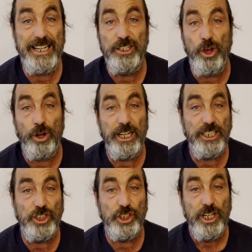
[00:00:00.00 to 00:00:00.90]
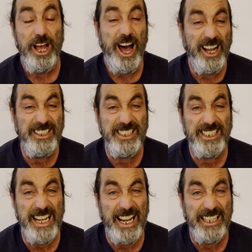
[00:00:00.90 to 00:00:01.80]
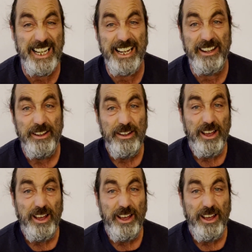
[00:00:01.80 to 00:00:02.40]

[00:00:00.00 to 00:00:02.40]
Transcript: knowledge, understanding,